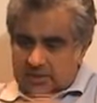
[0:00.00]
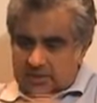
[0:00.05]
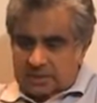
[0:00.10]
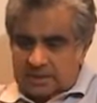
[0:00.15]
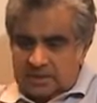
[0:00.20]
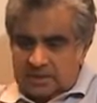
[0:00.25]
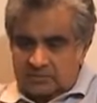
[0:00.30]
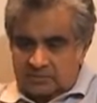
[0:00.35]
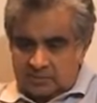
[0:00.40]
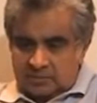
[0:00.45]

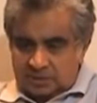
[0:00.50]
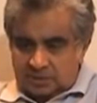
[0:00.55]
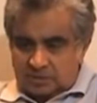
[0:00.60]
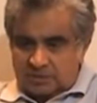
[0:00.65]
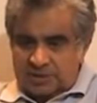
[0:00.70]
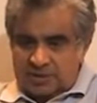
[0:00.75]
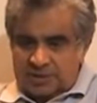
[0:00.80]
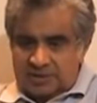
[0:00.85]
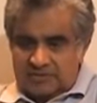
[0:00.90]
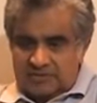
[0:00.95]
had
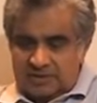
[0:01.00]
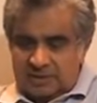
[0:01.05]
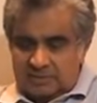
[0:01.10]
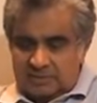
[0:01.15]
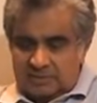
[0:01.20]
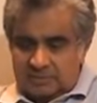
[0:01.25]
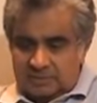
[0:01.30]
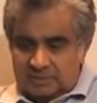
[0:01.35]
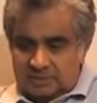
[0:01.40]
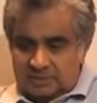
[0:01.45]
virtually given
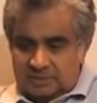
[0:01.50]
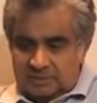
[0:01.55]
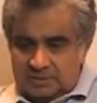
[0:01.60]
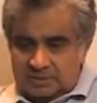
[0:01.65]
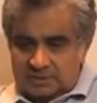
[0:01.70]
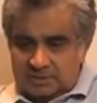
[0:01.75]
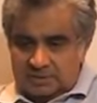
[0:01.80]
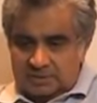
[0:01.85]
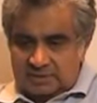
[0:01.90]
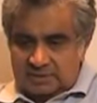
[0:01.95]
up
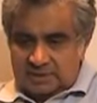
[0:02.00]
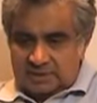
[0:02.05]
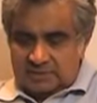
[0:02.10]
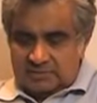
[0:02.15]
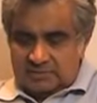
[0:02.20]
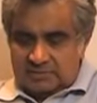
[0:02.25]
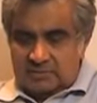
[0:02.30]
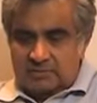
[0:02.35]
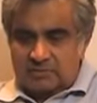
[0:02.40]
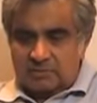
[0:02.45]

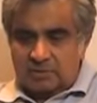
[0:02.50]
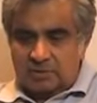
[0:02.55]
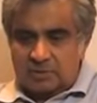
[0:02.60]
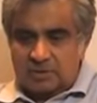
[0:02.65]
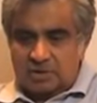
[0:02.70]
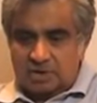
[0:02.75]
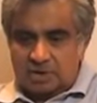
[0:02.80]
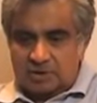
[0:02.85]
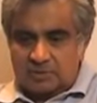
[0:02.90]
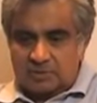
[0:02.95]
even before
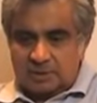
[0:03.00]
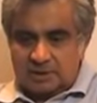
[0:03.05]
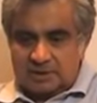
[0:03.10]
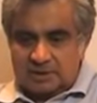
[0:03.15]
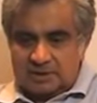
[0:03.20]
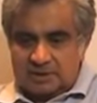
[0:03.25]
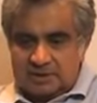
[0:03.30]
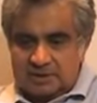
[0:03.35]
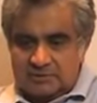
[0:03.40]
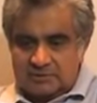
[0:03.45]
he joined
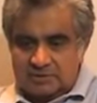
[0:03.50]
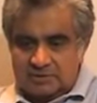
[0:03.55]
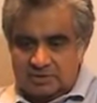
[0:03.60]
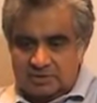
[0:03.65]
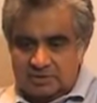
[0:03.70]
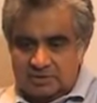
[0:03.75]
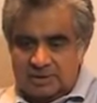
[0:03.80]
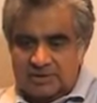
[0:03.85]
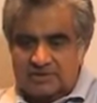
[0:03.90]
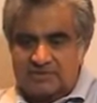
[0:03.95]
politics, had
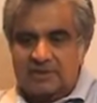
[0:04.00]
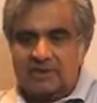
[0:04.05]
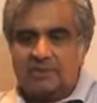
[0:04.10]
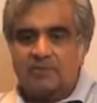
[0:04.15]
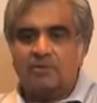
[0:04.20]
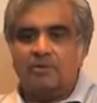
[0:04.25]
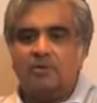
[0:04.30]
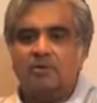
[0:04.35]
virtually given up